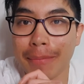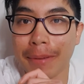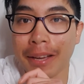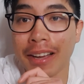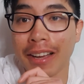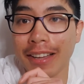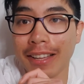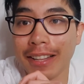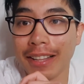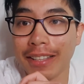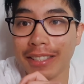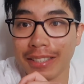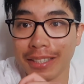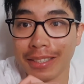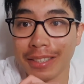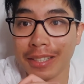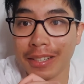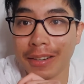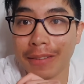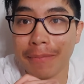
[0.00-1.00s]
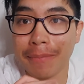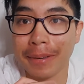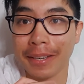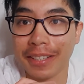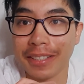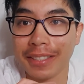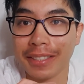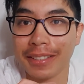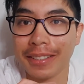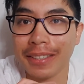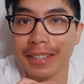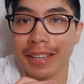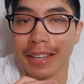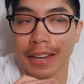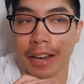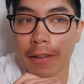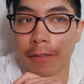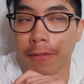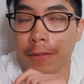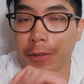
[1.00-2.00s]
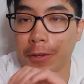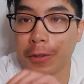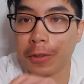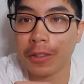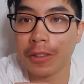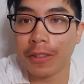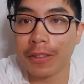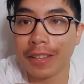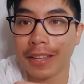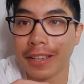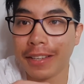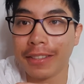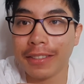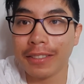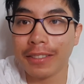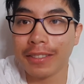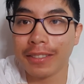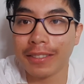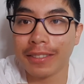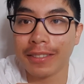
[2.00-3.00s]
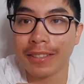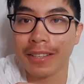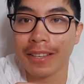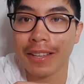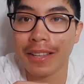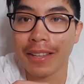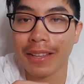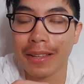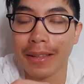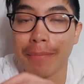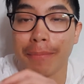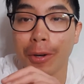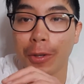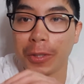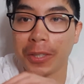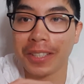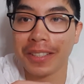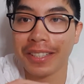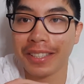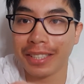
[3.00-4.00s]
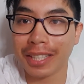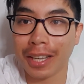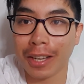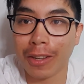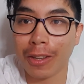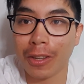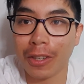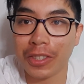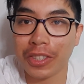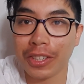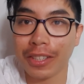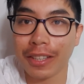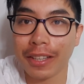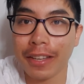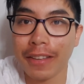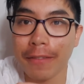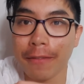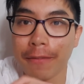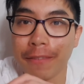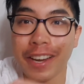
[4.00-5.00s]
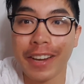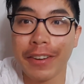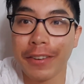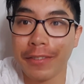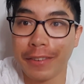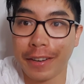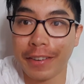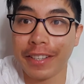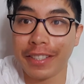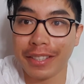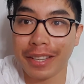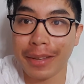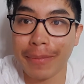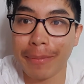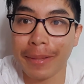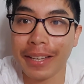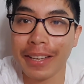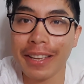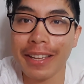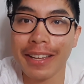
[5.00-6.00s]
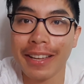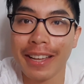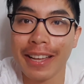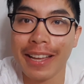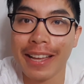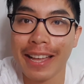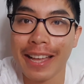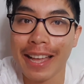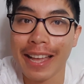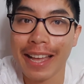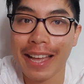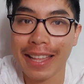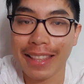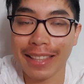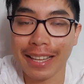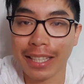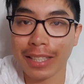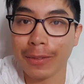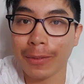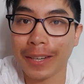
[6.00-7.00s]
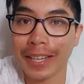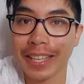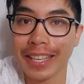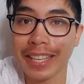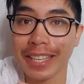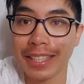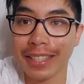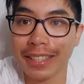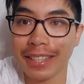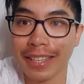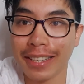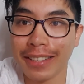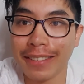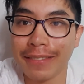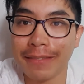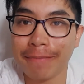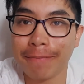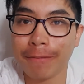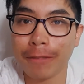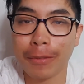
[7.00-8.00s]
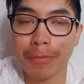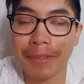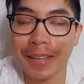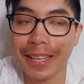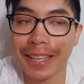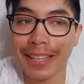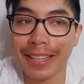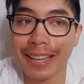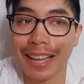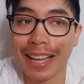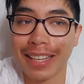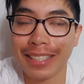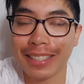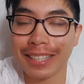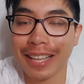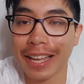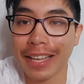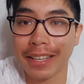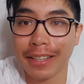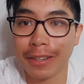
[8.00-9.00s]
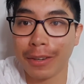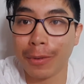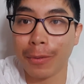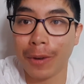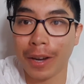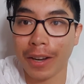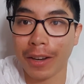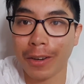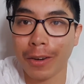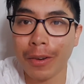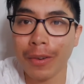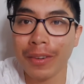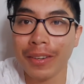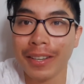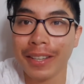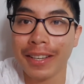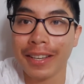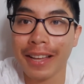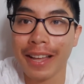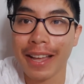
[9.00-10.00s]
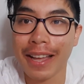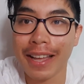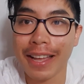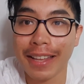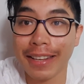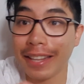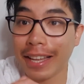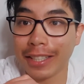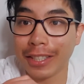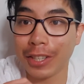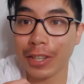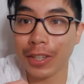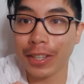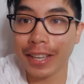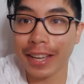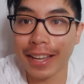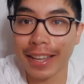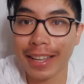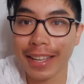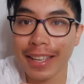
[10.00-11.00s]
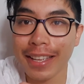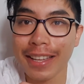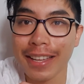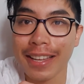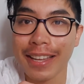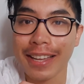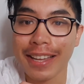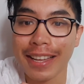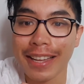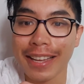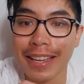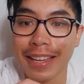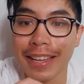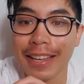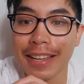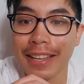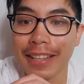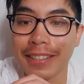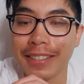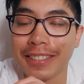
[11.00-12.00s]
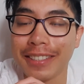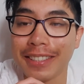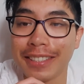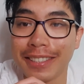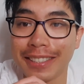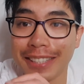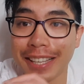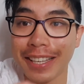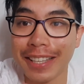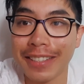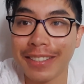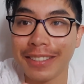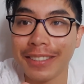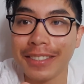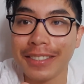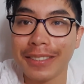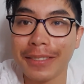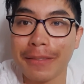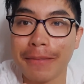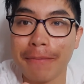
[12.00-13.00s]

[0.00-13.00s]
a highly sensitive person and I feel things emotionally and psychologically very, very deeply. And that's why healing for me has taken a while, and that's okay. It stings